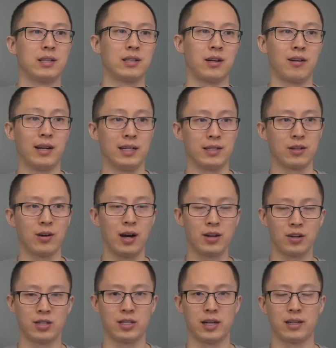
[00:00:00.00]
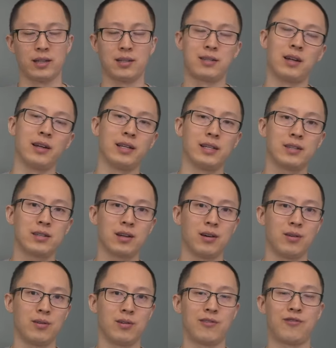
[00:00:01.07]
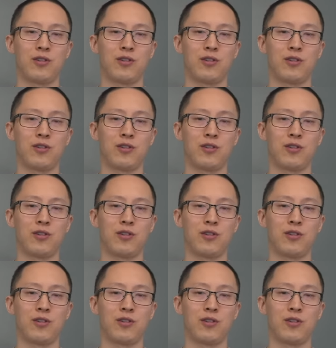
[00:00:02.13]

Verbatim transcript: So, all right, so understanding the study. So,